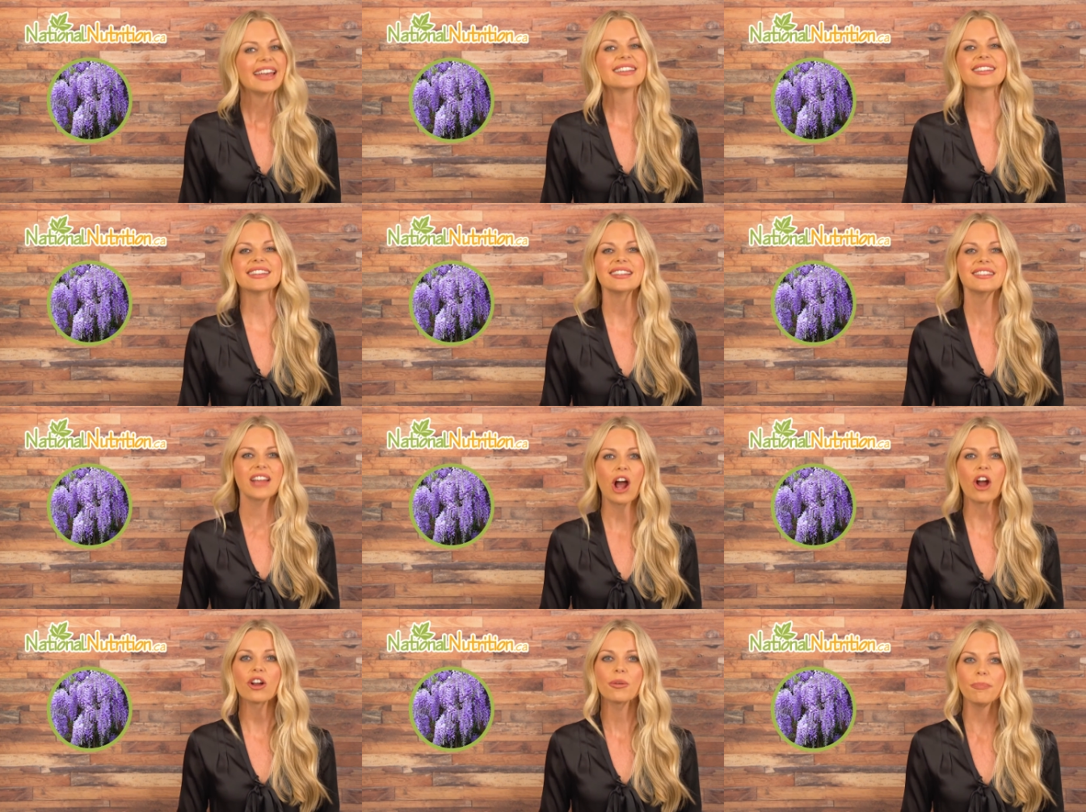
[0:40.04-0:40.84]
Since
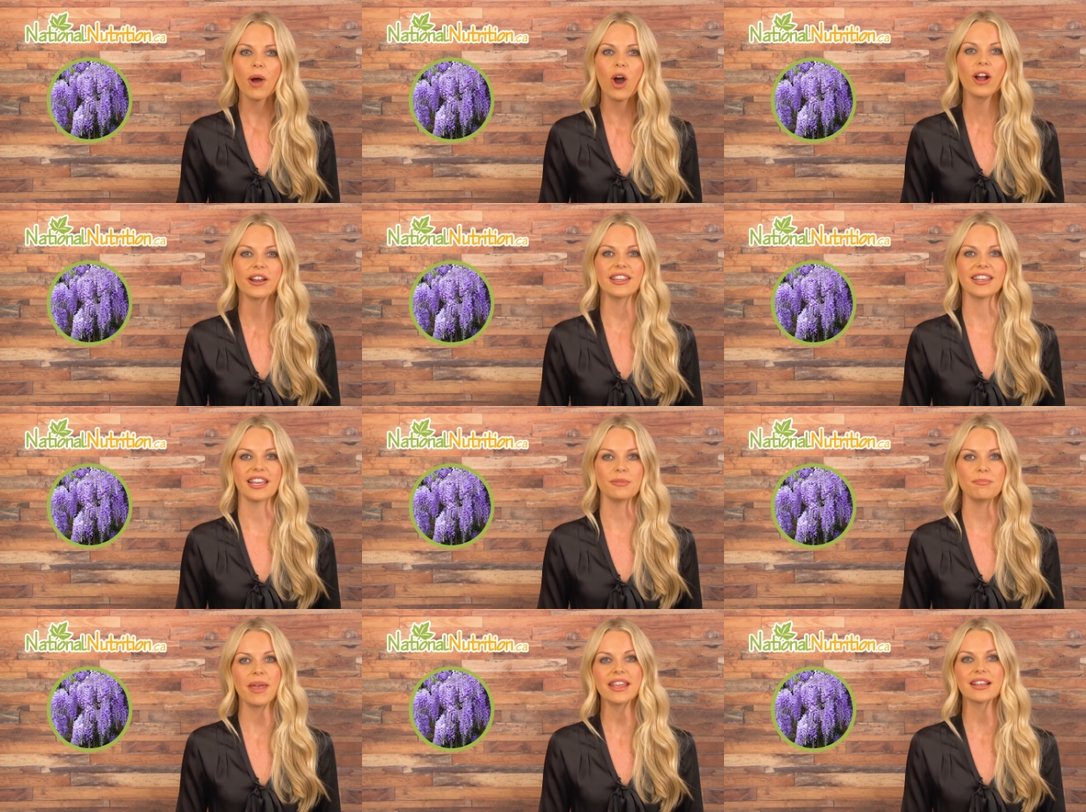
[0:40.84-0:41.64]
our body
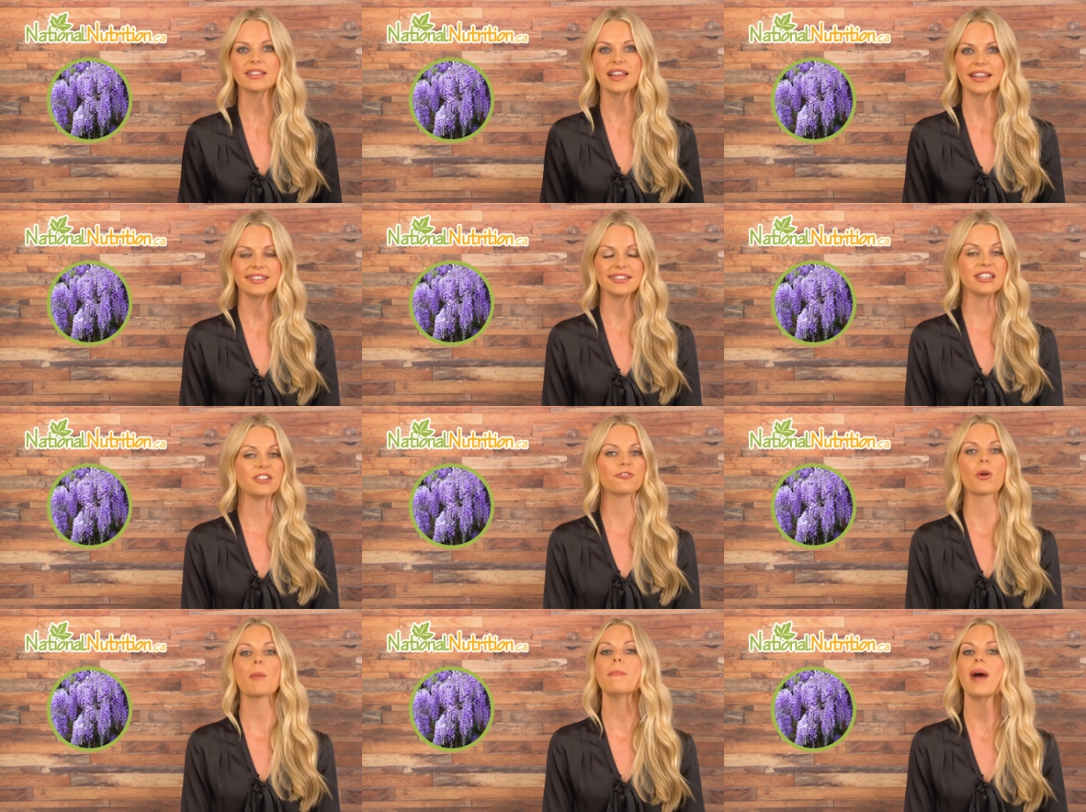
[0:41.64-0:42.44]
can make
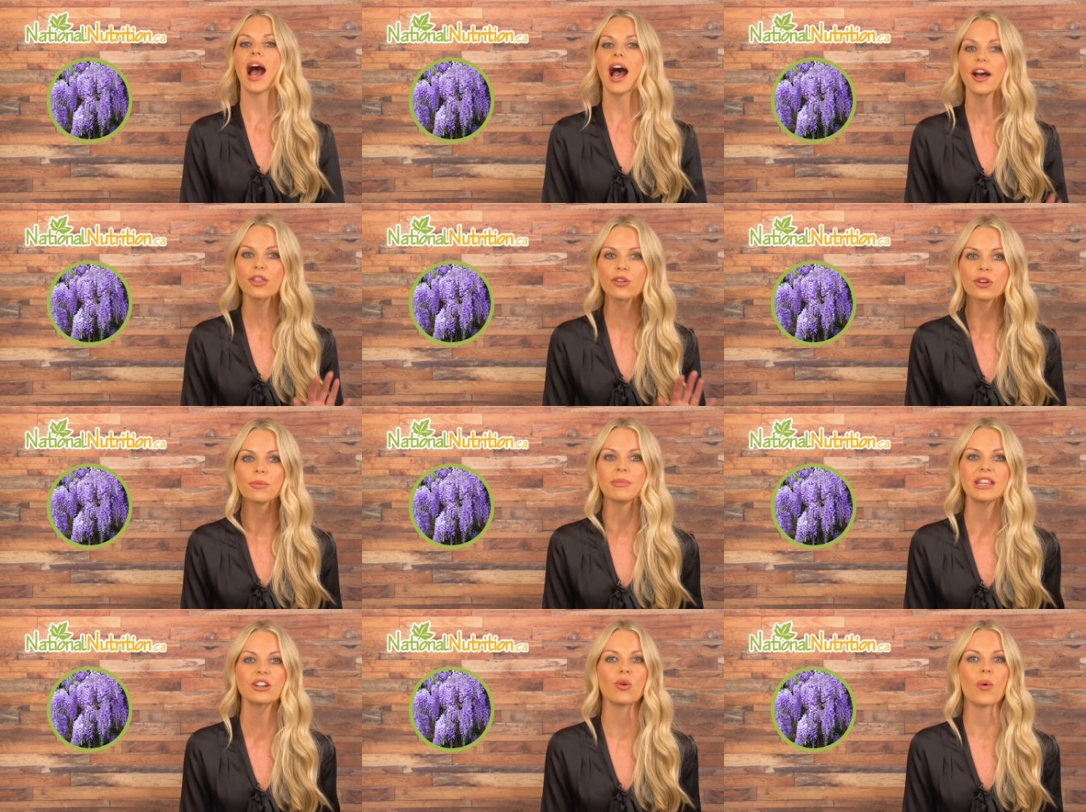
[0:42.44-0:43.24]
glycine from other
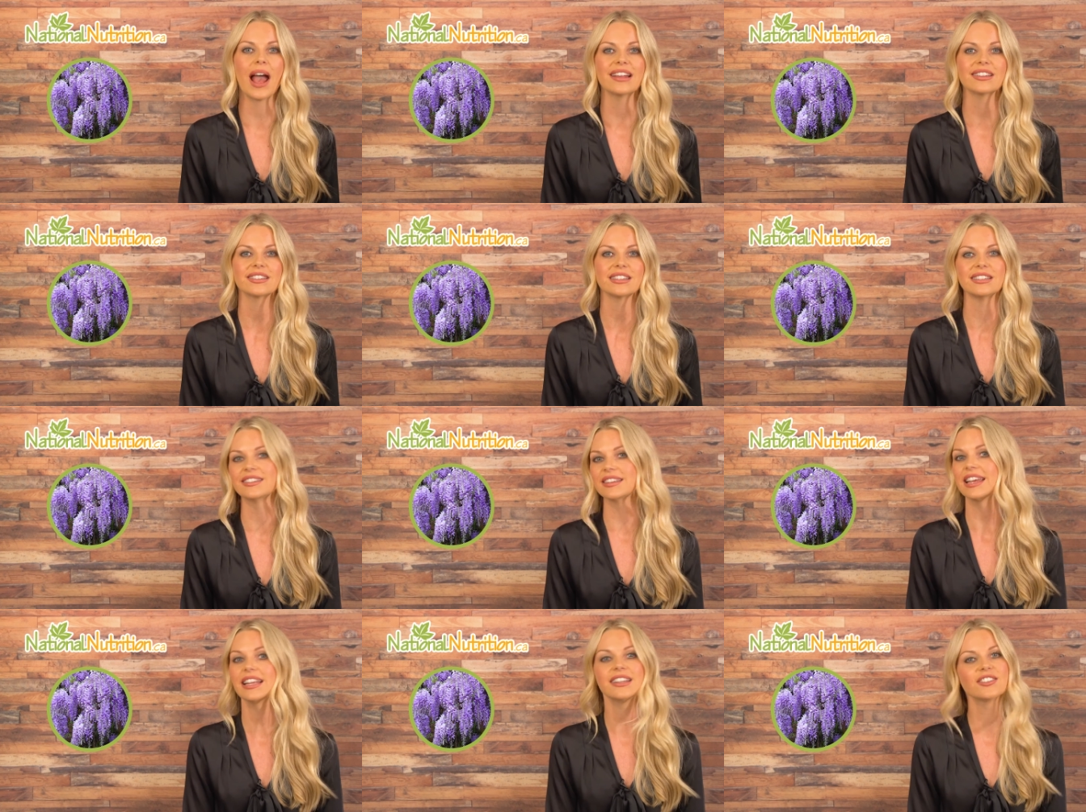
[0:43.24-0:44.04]
amino
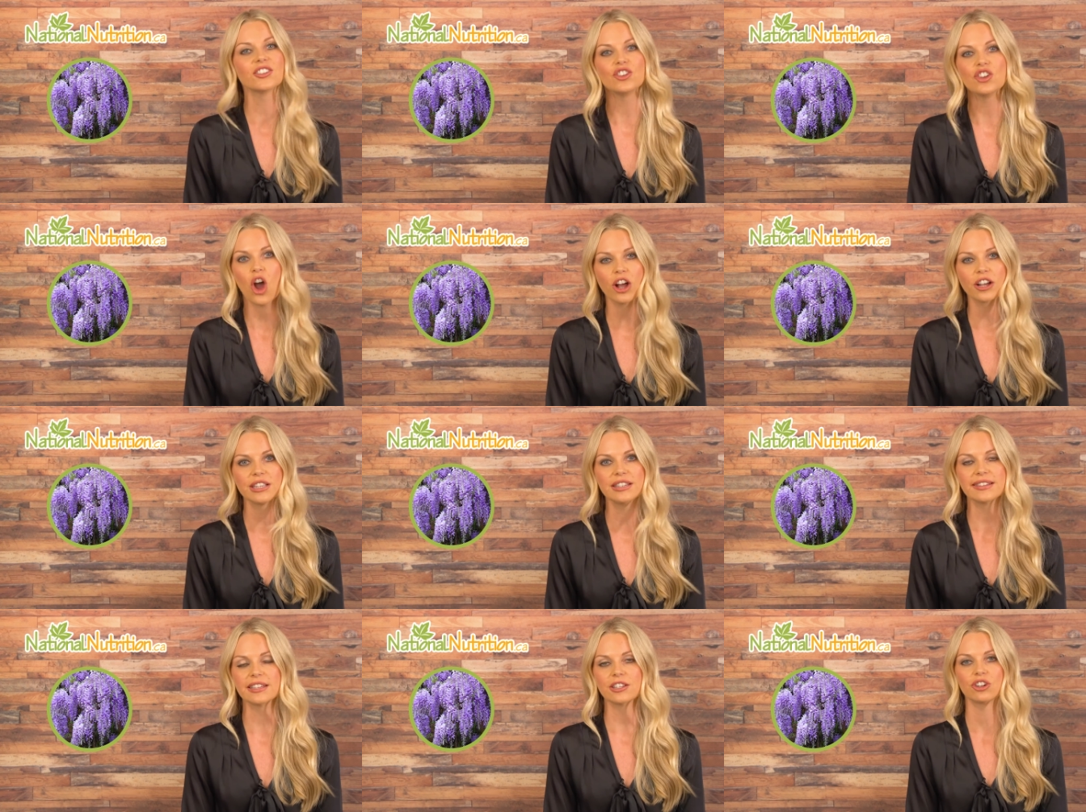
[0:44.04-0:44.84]
acids, it is not
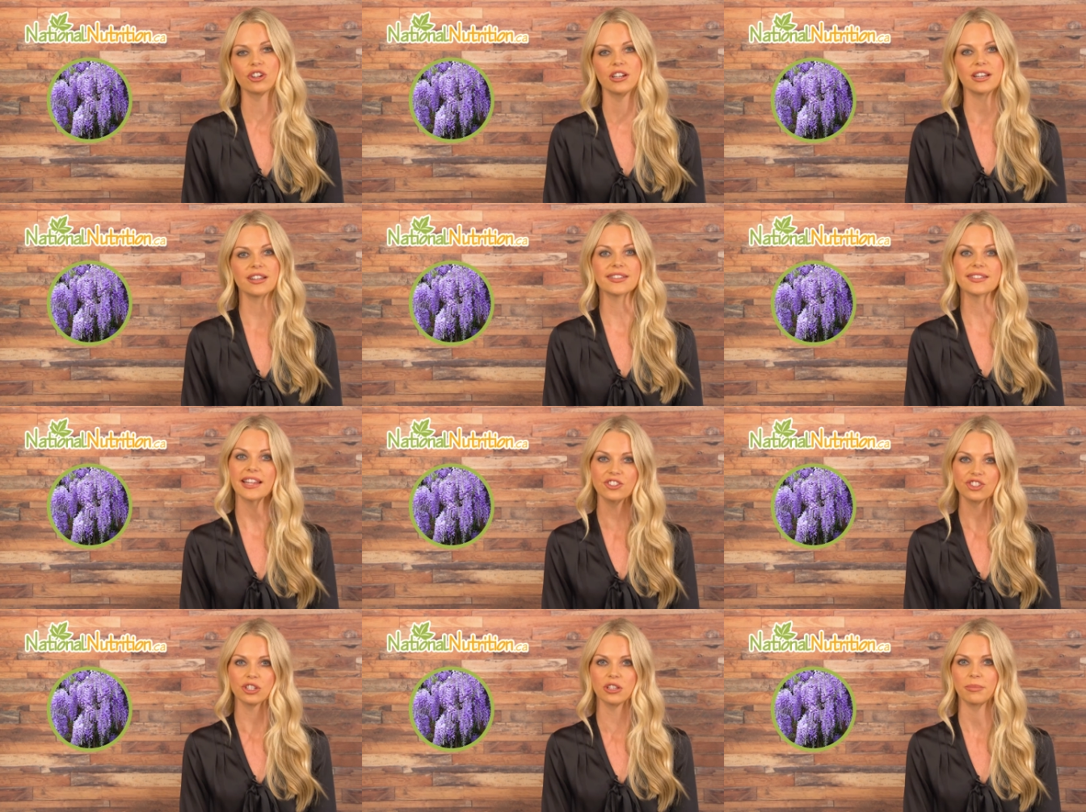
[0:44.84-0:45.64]
considered an
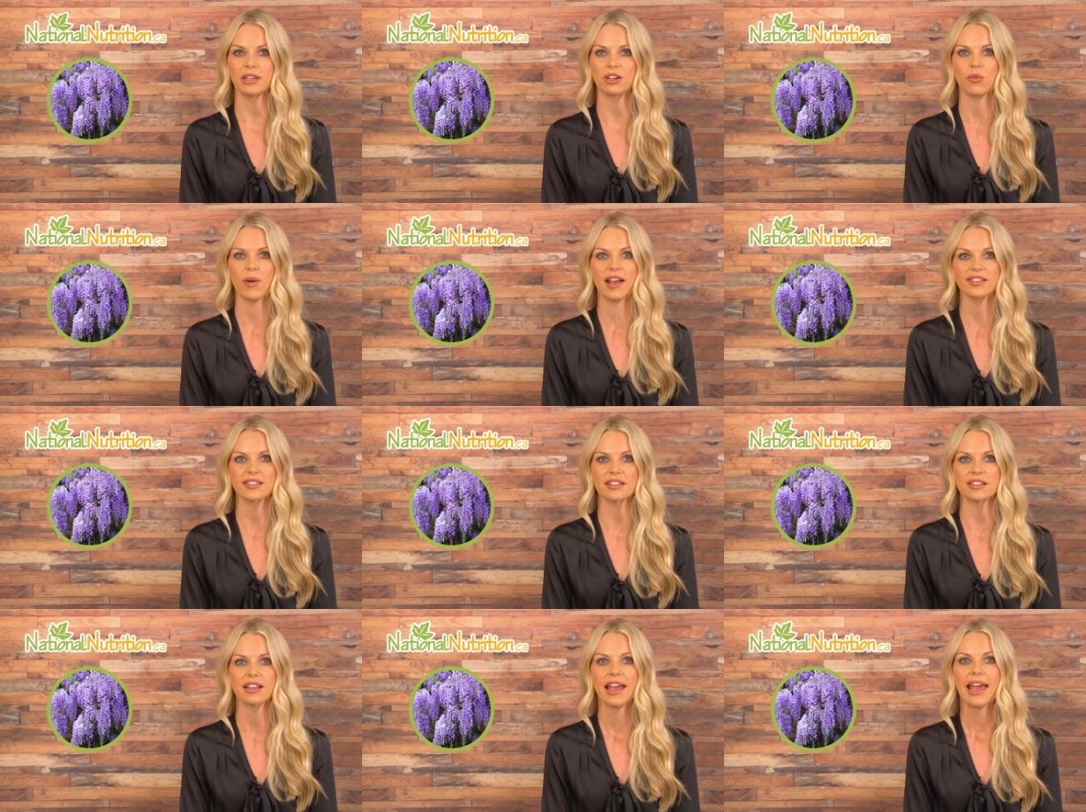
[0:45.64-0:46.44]
essential amino
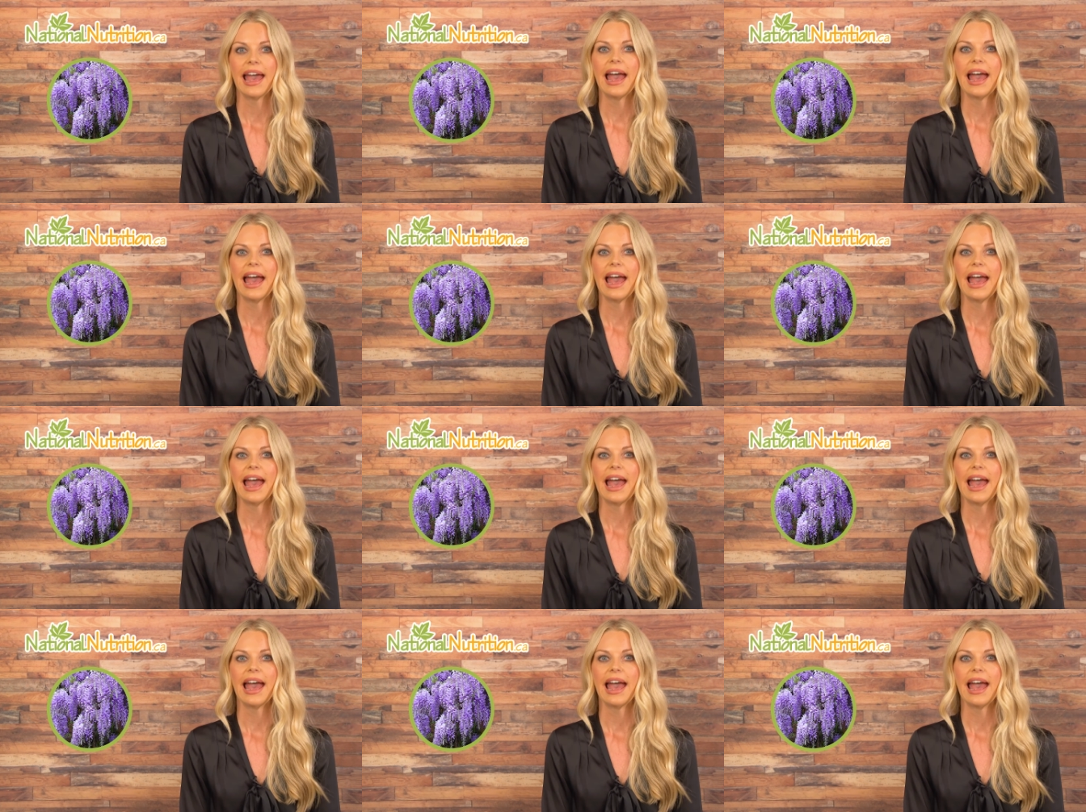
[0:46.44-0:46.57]
acid.